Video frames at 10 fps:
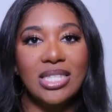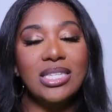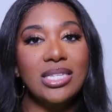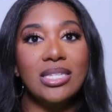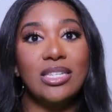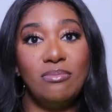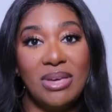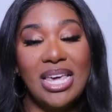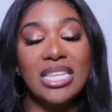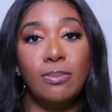This to
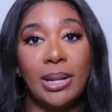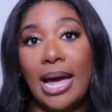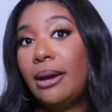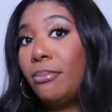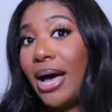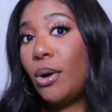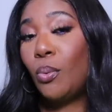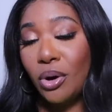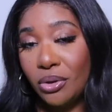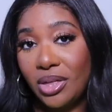me is blind buy
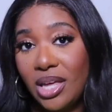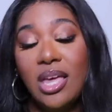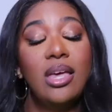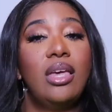worthy.